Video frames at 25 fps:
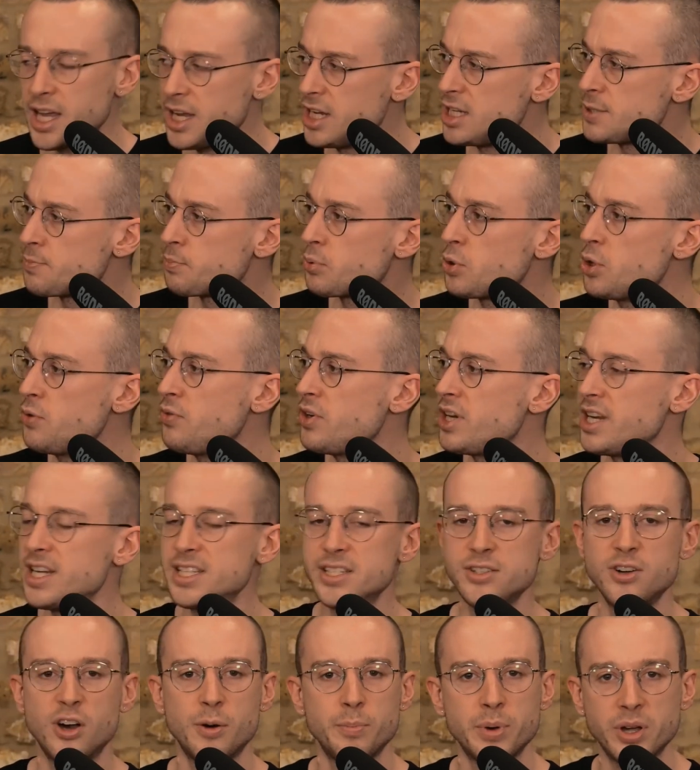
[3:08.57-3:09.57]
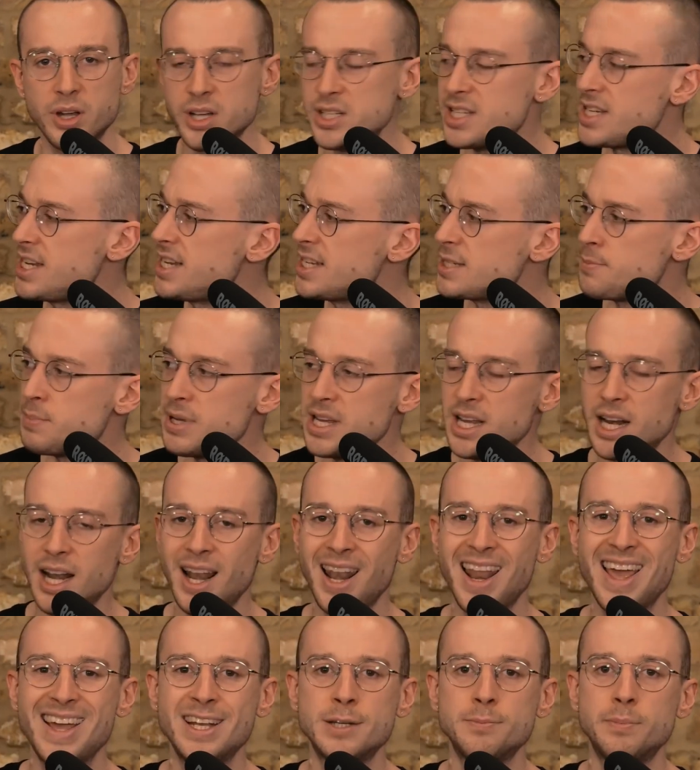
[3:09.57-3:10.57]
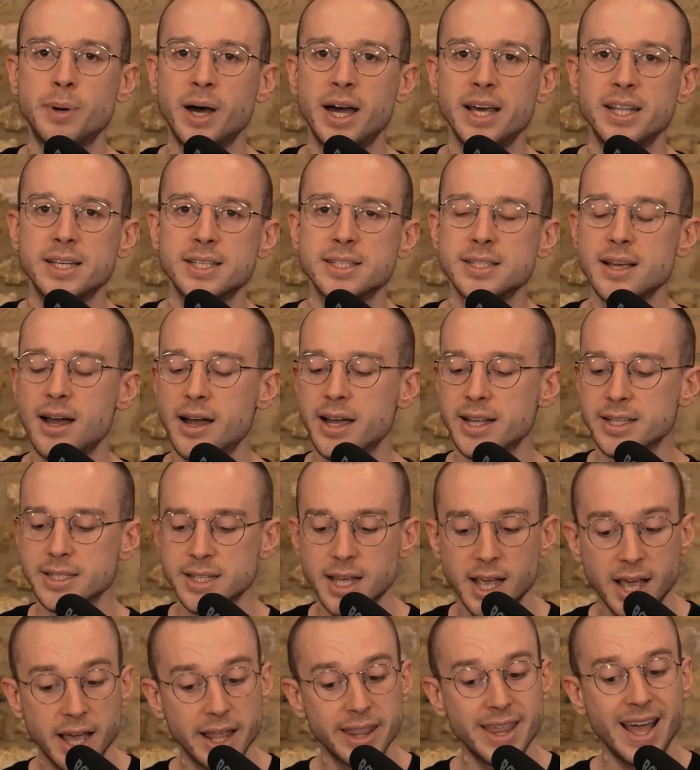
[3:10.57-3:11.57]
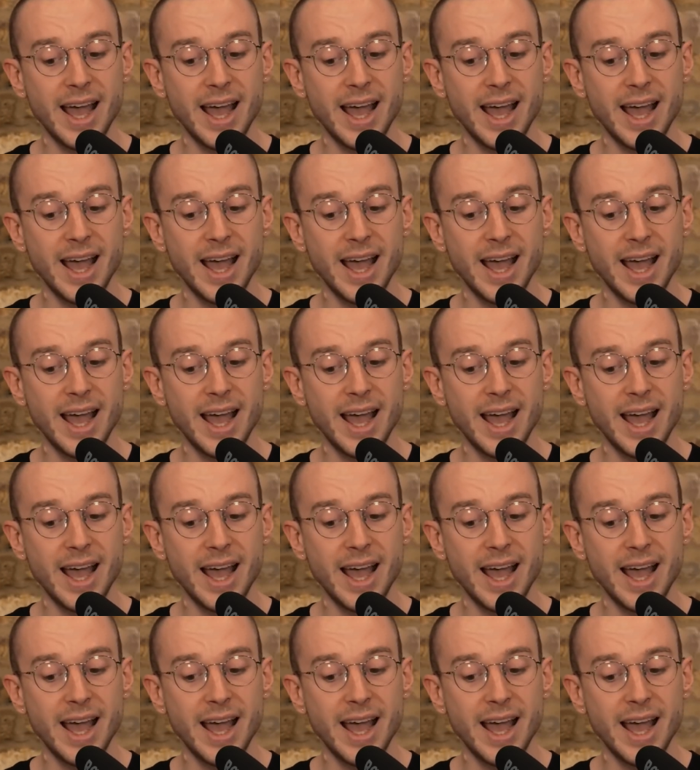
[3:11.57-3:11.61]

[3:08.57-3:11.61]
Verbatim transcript: He's proven he's not because he is being led by the science.